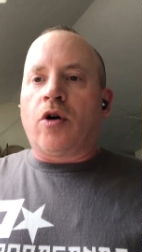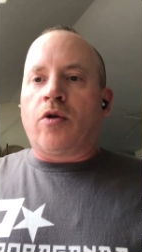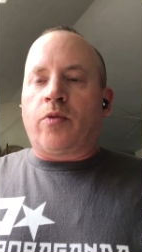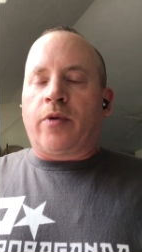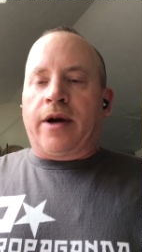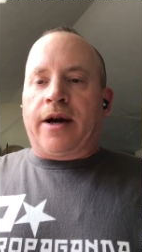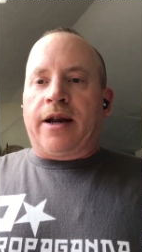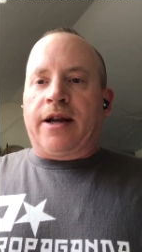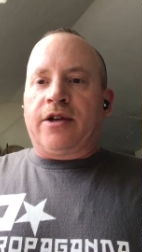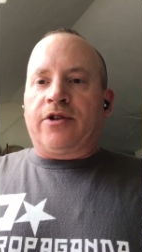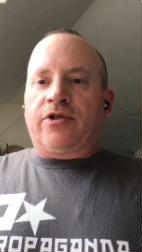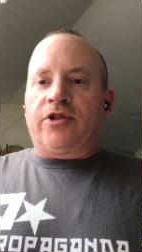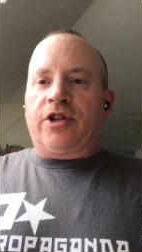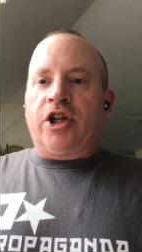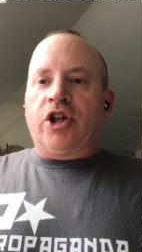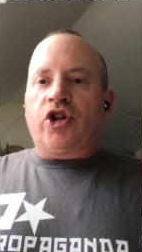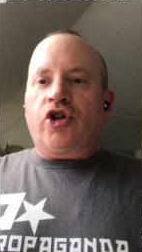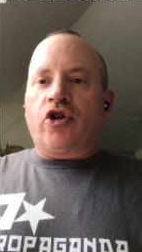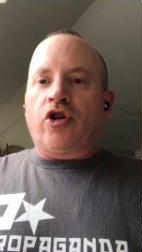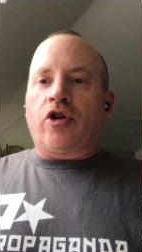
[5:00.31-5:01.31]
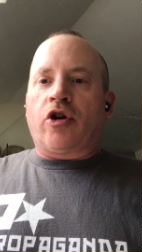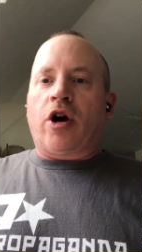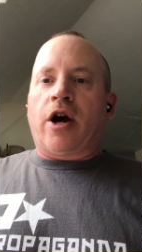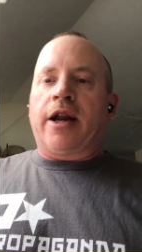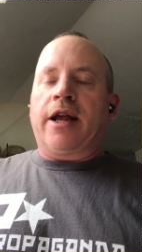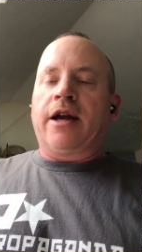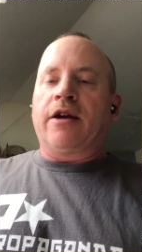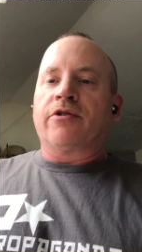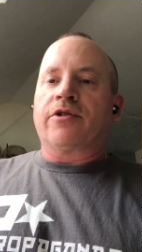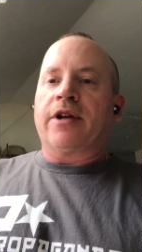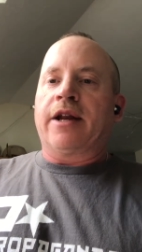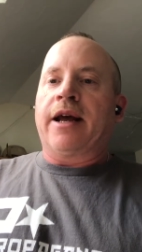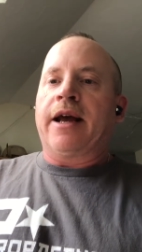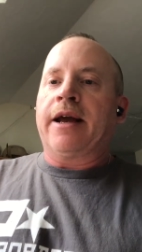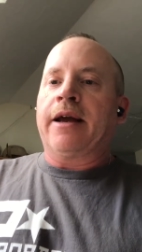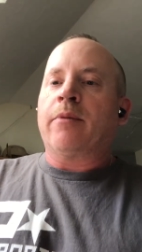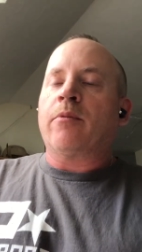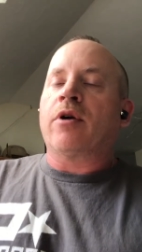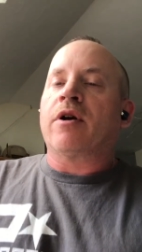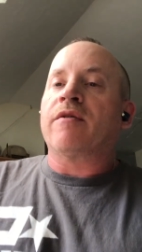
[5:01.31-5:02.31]
We got his T-shirt on here
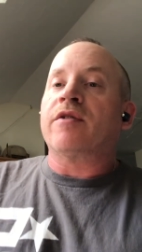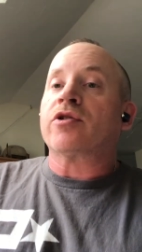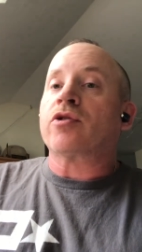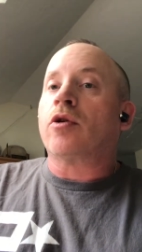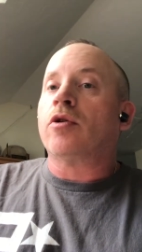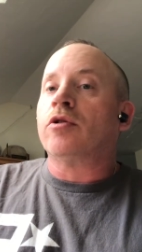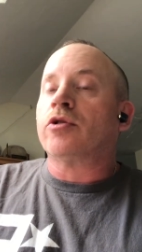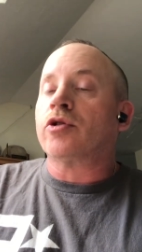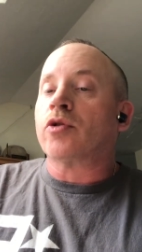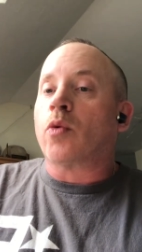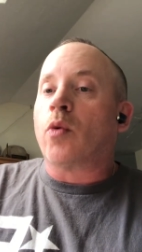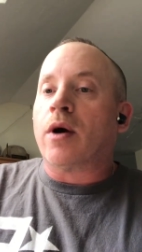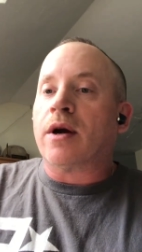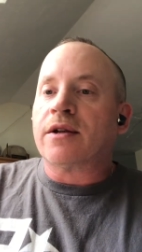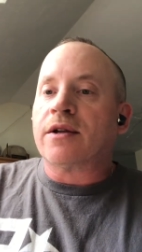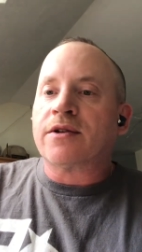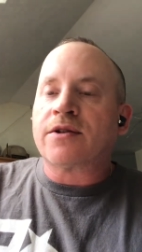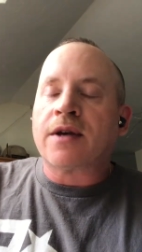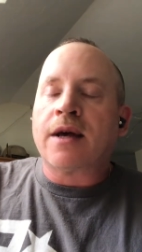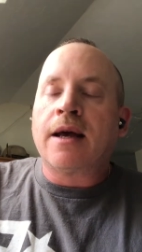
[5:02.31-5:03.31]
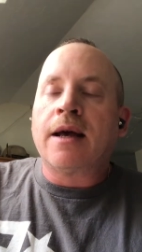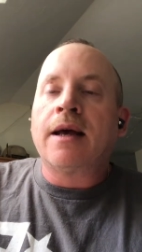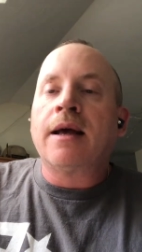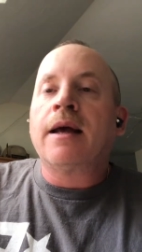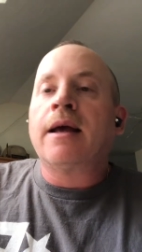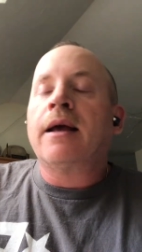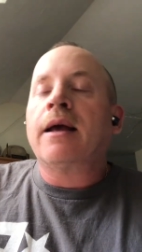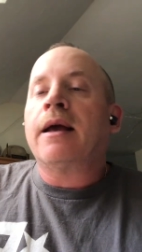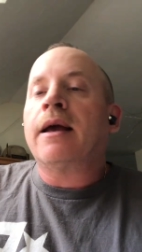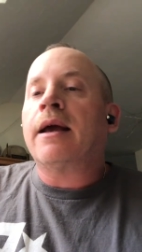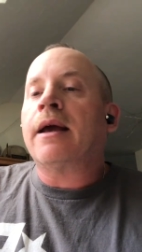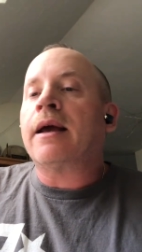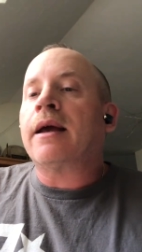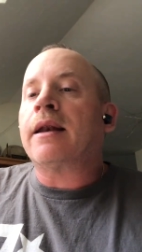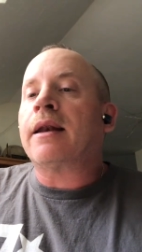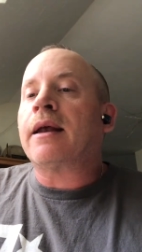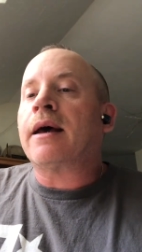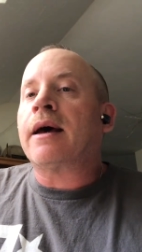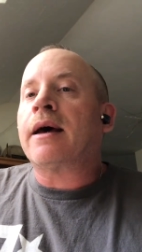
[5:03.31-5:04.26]
today, one of his older ones, and